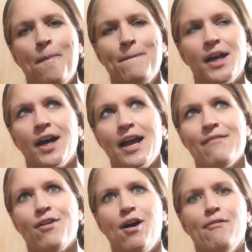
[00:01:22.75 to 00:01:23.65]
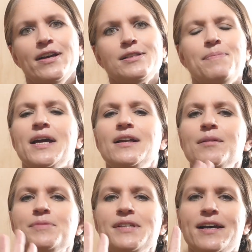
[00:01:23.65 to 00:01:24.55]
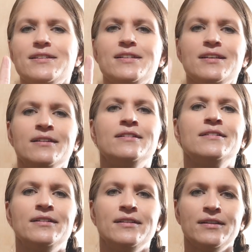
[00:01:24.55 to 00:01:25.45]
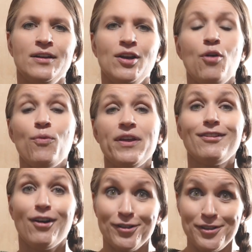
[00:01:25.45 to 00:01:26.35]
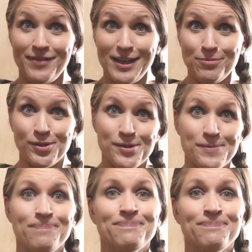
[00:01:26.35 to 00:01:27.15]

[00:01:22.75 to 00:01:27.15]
but I have always been obsessed with the hearts of animals.